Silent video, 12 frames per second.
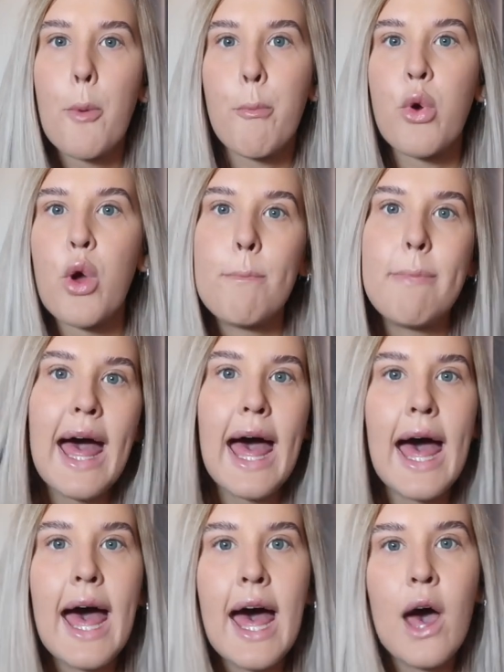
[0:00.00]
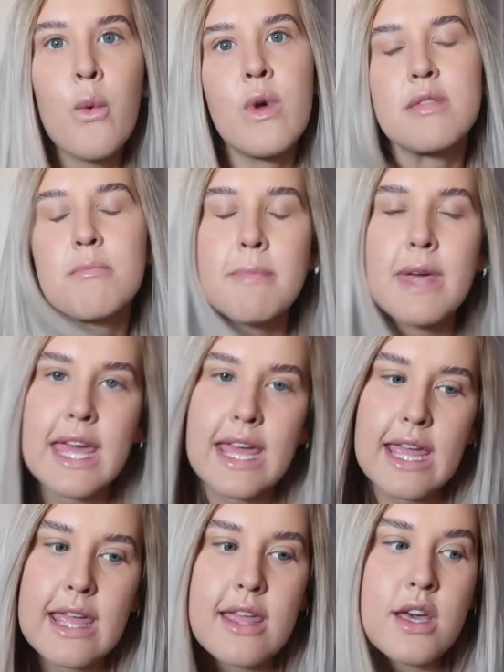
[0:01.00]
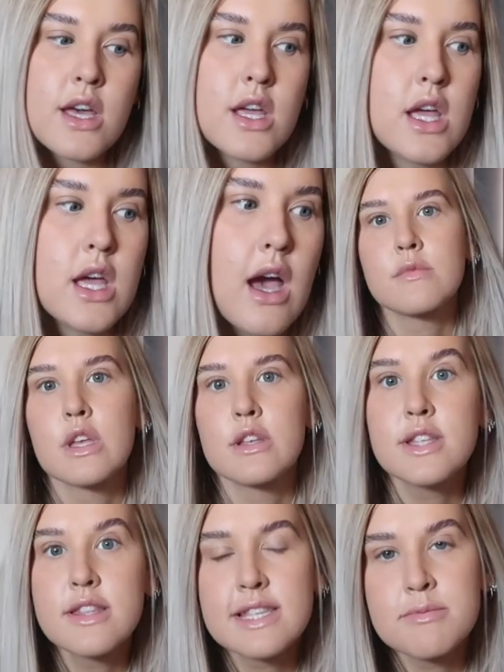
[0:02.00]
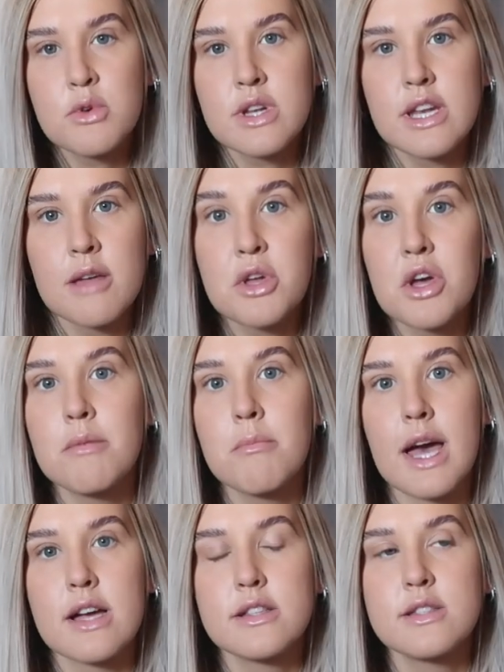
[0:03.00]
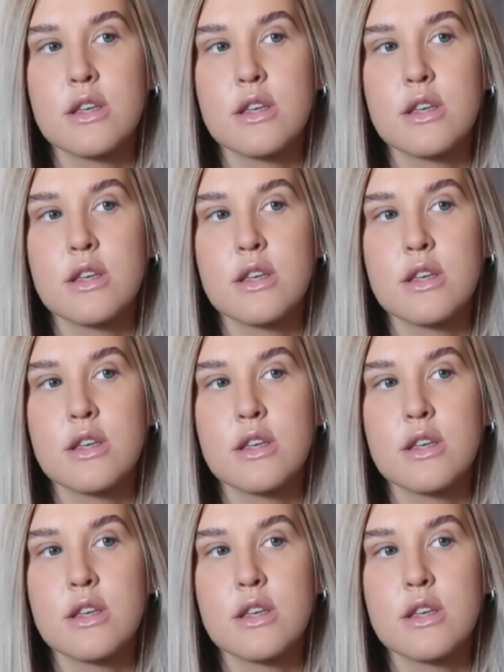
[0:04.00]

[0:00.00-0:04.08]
prepare with me. So this morning I'm going back